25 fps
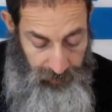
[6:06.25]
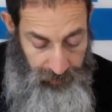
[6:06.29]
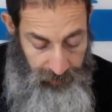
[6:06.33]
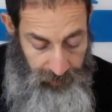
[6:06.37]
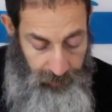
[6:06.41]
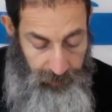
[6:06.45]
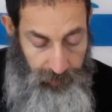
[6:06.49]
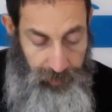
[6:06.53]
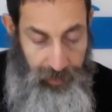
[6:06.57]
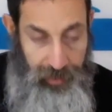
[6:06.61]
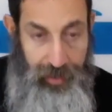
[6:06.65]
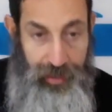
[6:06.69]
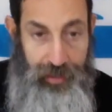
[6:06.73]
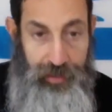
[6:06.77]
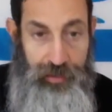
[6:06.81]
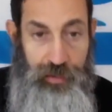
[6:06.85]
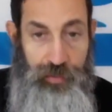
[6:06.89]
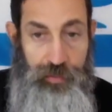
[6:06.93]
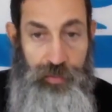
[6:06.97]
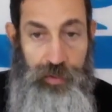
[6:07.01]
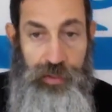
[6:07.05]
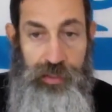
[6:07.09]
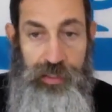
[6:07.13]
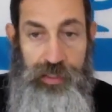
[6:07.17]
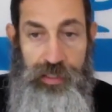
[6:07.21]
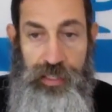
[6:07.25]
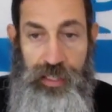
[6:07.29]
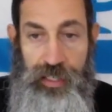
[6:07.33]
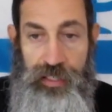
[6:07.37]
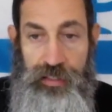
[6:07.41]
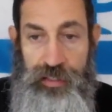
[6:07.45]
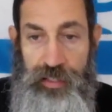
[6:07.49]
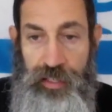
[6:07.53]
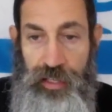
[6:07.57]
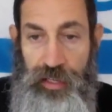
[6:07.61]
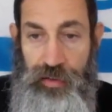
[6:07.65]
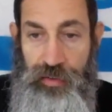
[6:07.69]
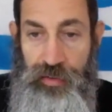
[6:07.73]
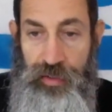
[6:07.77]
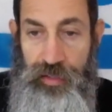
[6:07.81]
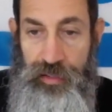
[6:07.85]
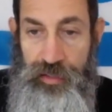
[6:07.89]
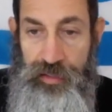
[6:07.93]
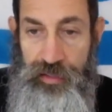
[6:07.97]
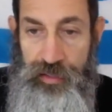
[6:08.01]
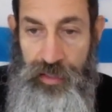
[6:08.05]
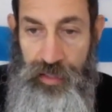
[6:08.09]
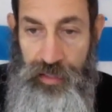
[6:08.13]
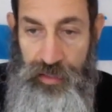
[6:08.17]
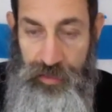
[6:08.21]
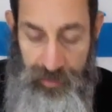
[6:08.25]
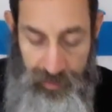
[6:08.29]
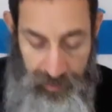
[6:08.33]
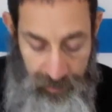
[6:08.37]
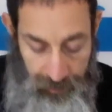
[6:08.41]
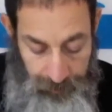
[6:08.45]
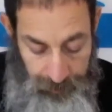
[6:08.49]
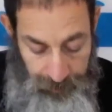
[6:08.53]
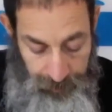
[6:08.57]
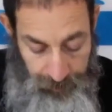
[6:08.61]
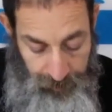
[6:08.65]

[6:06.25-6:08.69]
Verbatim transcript: And then we get into verse six here, and it says,